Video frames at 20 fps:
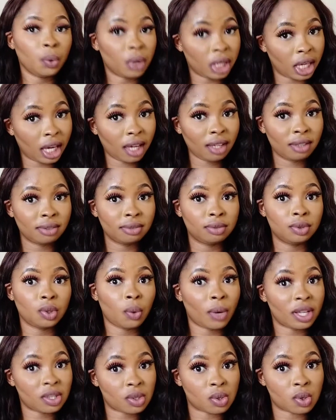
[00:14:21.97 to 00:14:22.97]
okay?
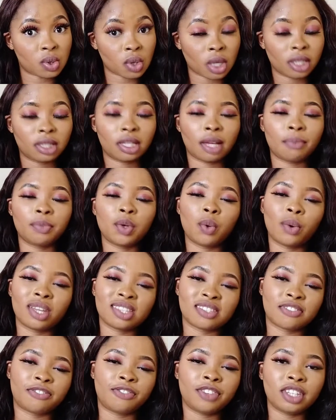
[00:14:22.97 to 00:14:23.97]
Know when to sort them, know
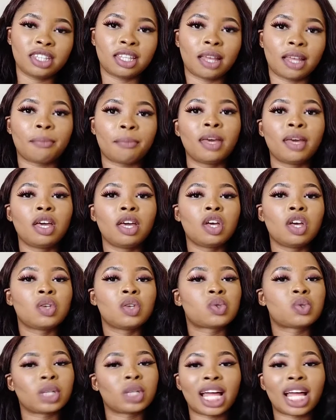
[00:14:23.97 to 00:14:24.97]
when to feed them,
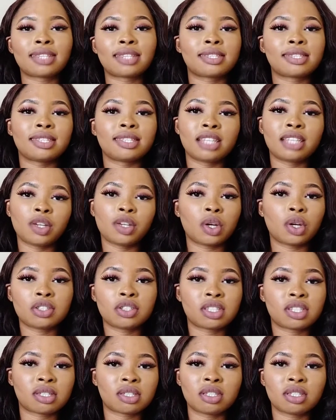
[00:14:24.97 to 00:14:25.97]
so that they
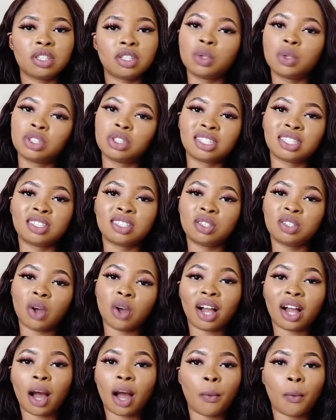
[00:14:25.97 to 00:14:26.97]
don't, you know, the
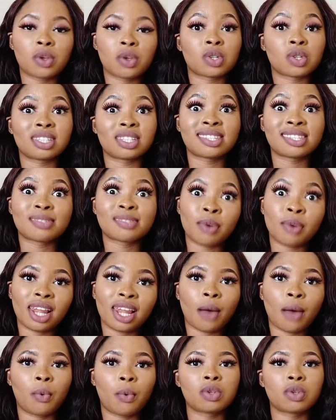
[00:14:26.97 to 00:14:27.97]
younger ones or the
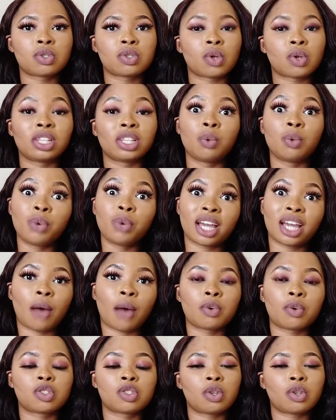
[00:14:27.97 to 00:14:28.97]
smaller ones or the
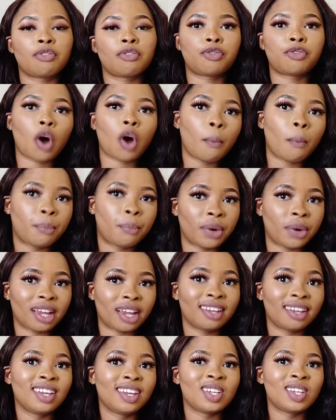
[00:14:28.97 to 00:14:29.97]
weaker ones don't fall
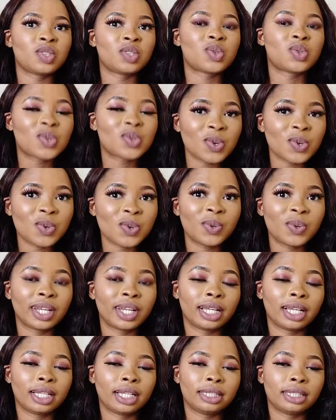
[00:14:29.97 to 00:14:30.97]
prey to
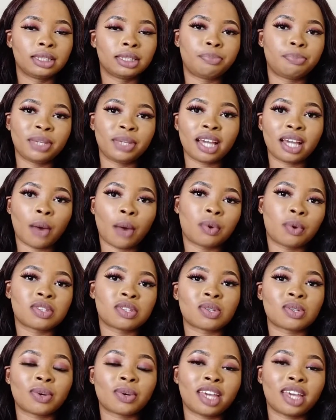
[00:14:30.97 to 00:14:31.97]
the bigger
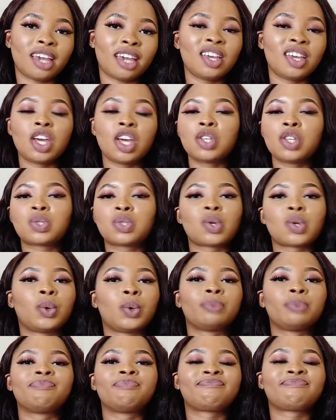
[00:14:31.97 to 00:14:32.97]
ones, okay?
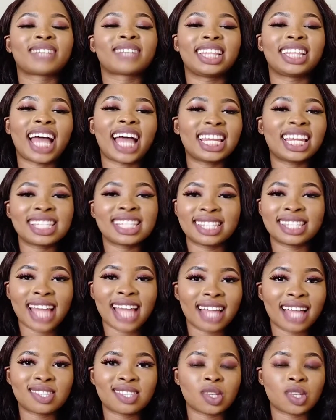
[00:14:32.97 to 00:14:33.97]
So that is
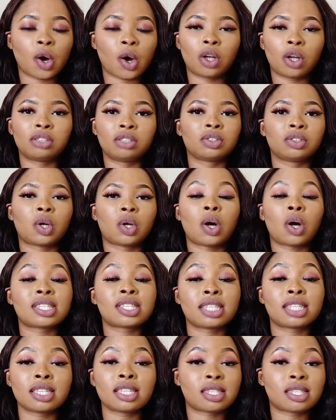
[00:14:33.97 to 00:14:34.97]
that on
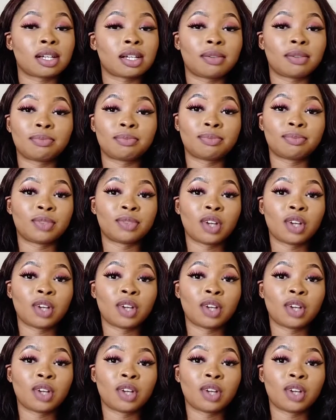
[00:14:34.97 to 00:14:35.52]
causes of